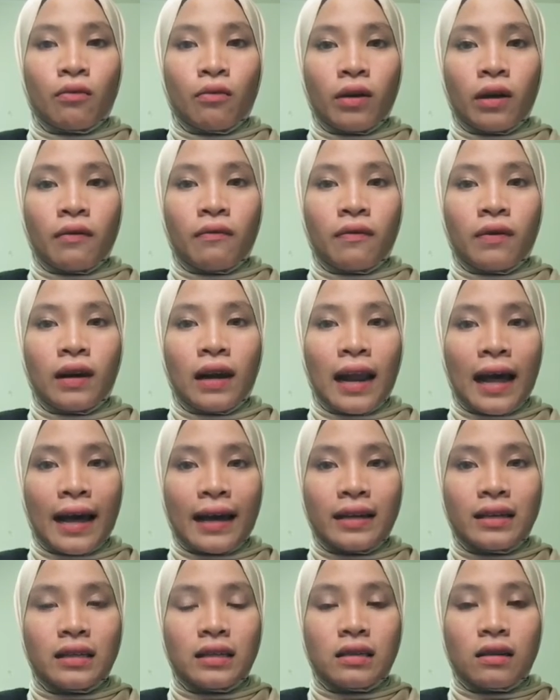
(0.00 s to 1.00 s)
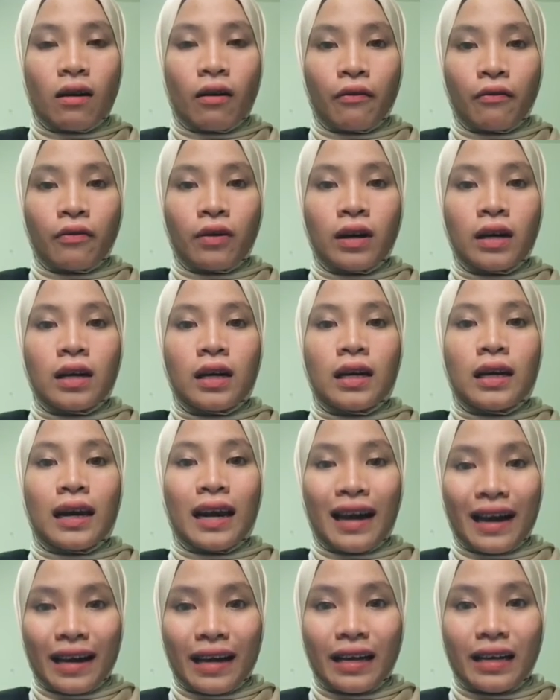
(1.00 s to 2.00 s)
wavelengths of
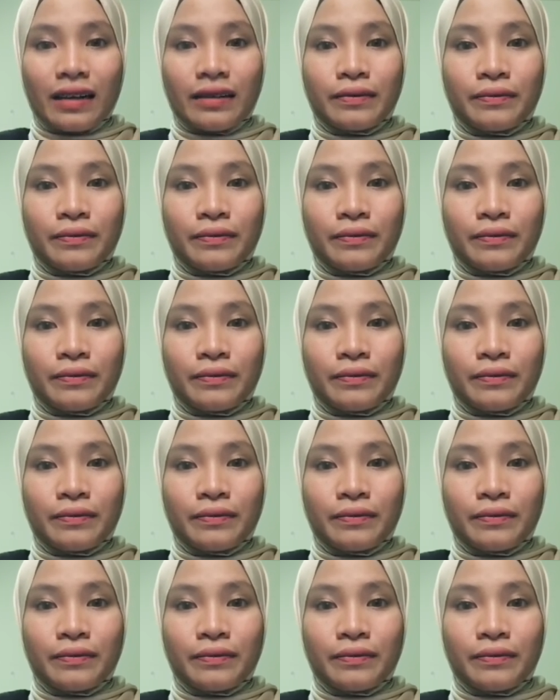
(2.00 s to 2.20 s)
light.